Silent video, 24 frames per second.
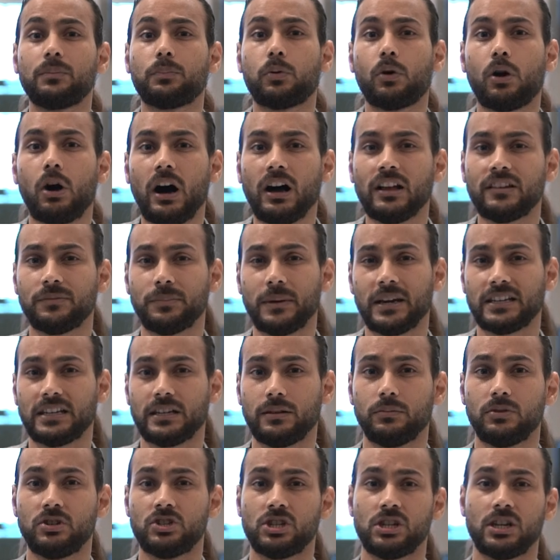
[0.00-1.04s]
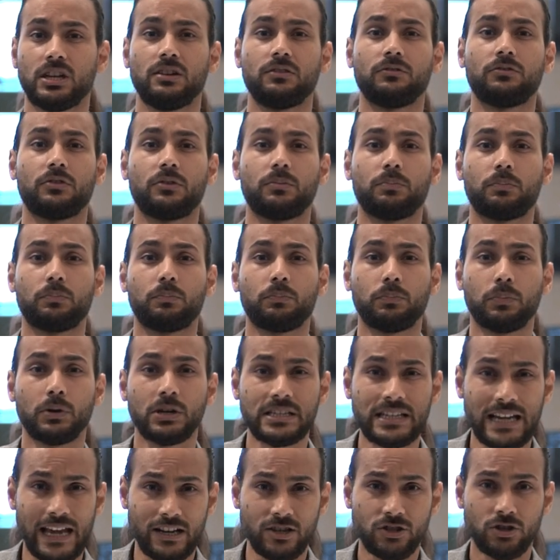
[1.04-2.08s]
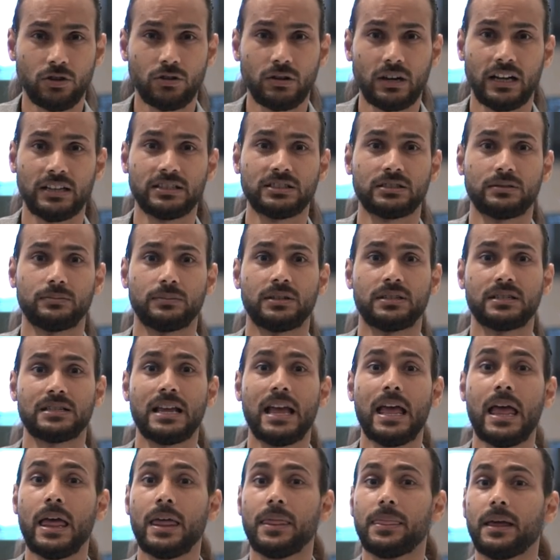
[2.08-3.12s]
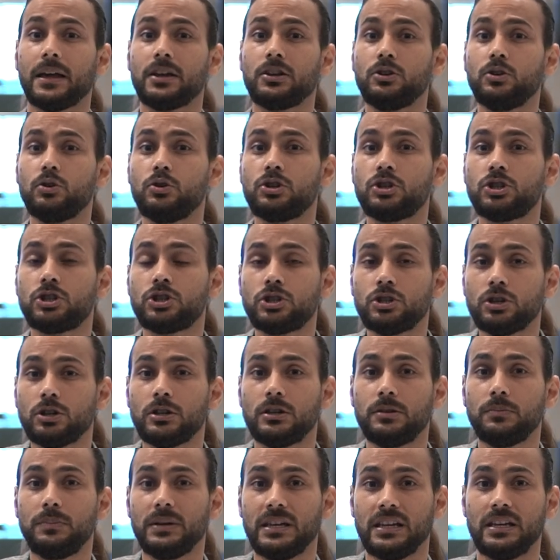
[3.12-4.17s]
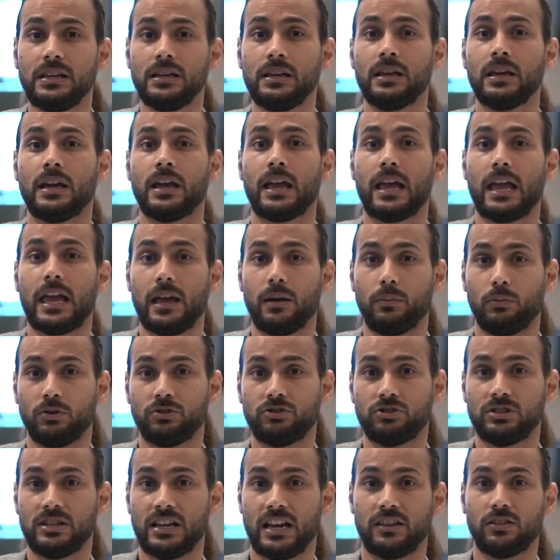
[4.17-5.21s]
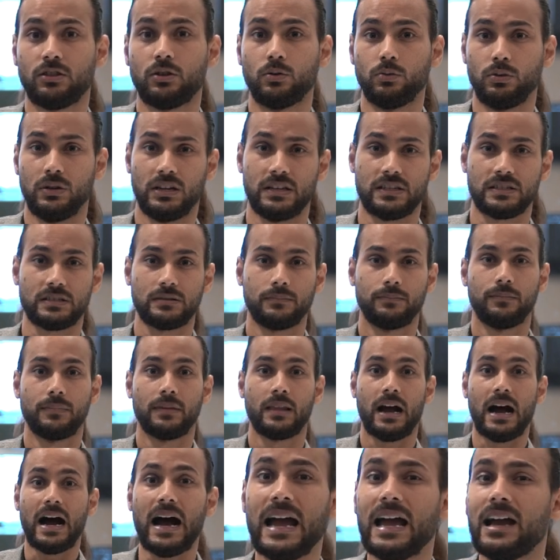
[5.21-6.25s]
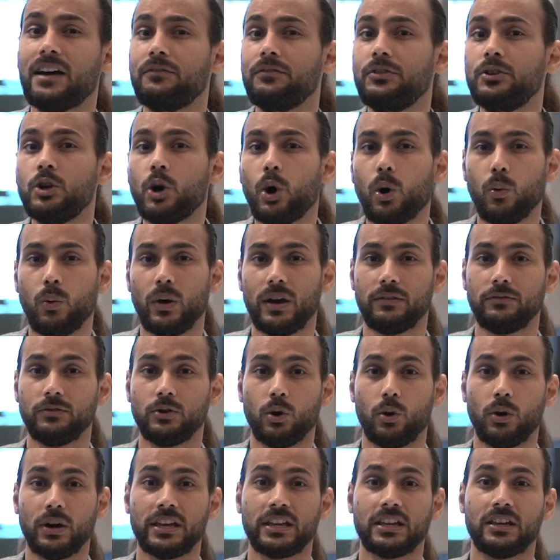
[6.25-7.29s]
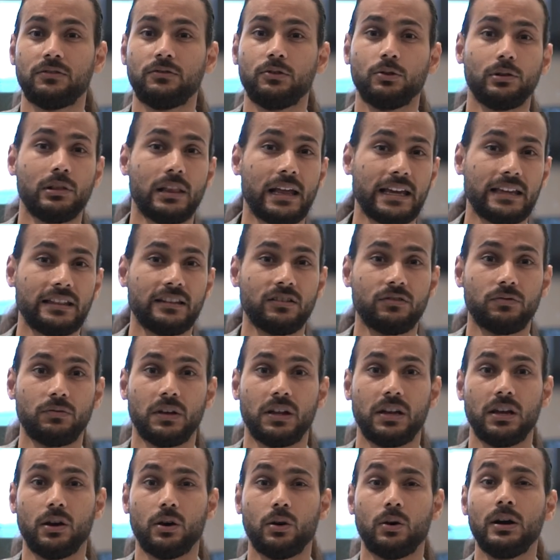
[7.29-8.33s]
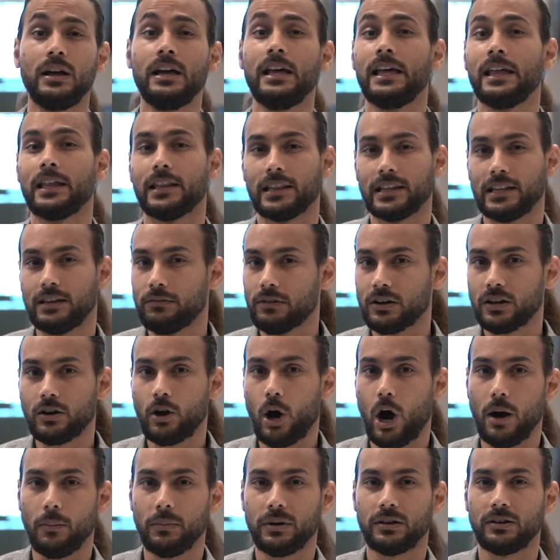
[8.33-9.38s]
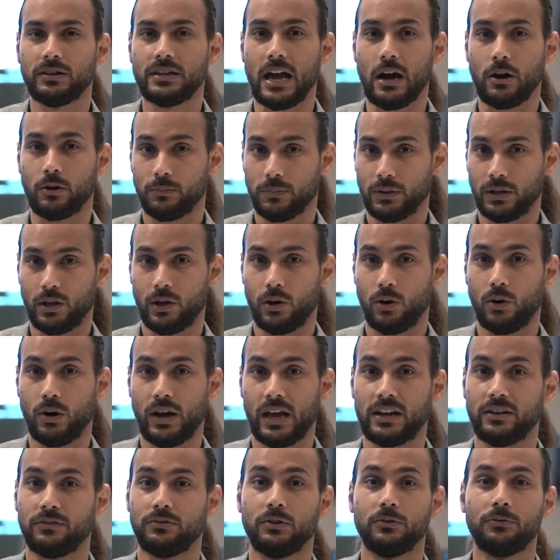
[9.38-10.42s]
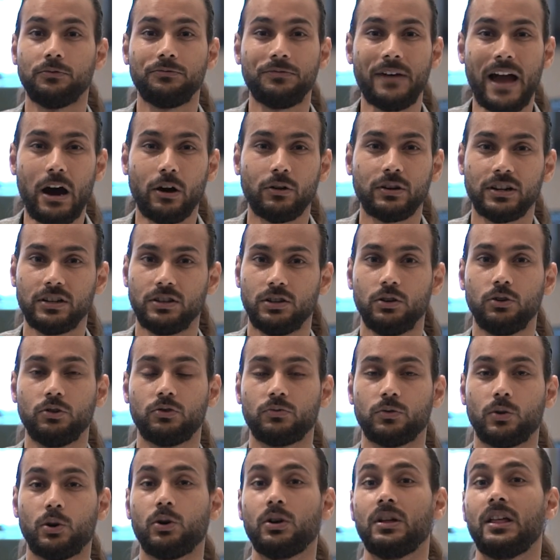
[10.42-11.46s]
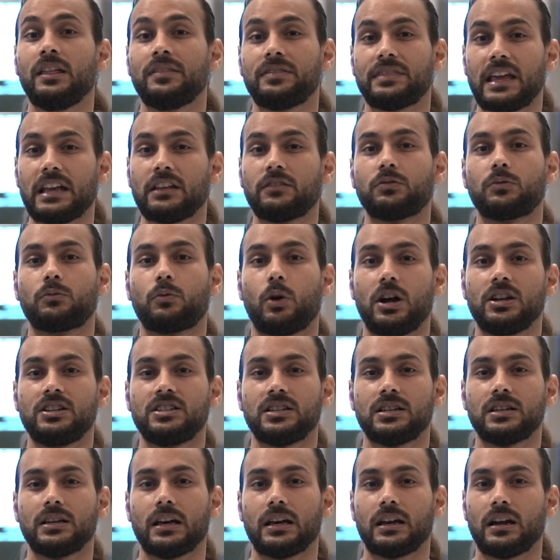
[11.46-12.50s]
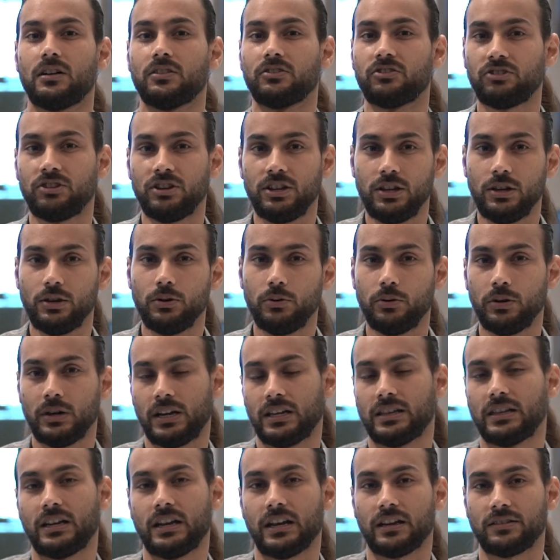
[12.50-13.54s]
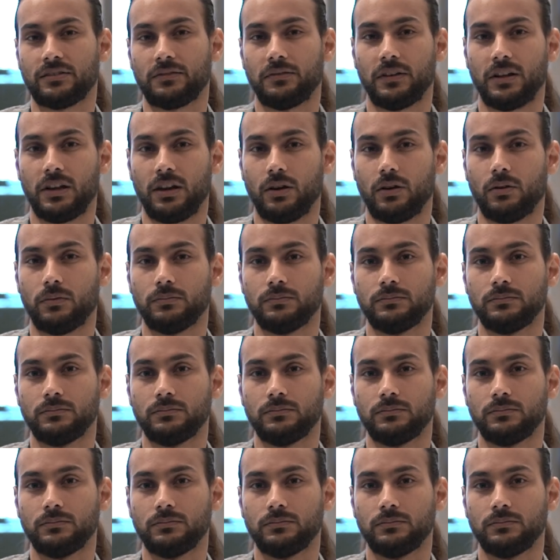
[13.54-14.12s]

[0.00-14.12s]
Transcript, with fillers: a prospecting machine for potential customers, then you should be able to get through this. I have no way of knowing if you like this video. Leave a comment down below and if you found it useful, thanks for watching and I'll see you in the next video.